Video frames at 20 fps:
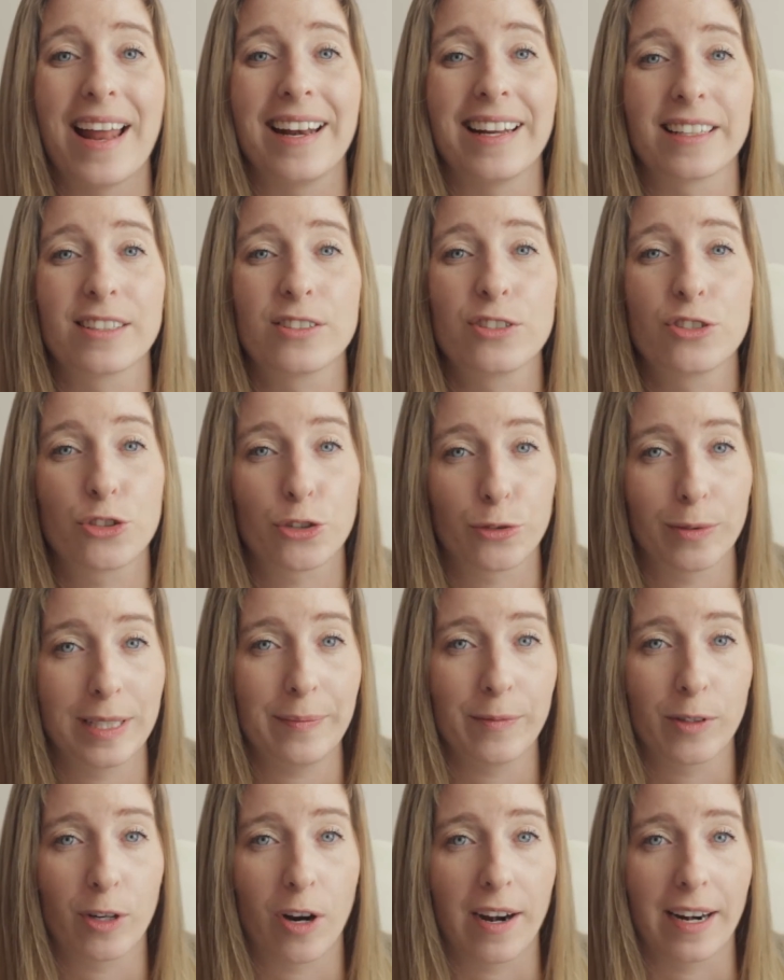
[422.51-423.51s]
and
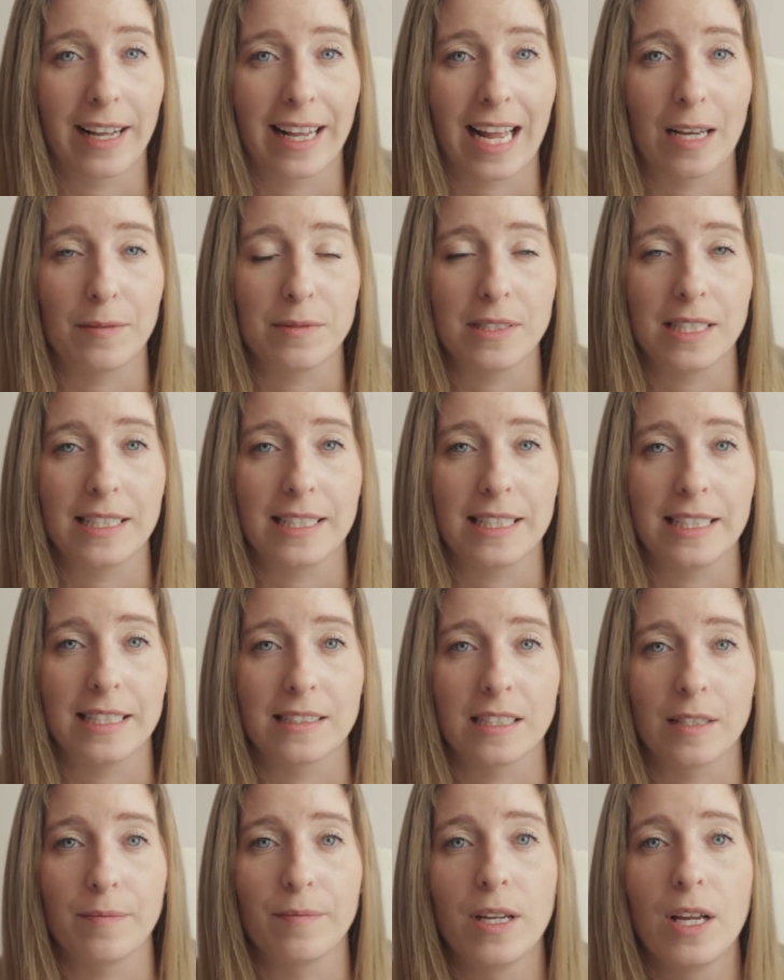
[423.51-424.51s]
extreme chronic
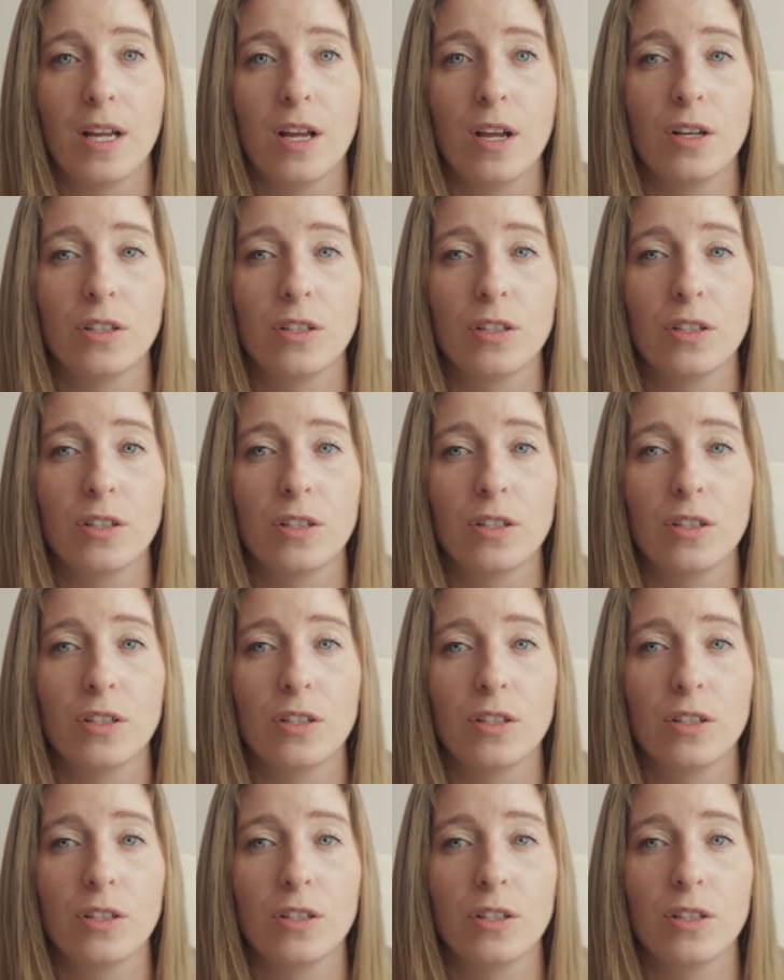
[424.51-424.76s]
absenteeism.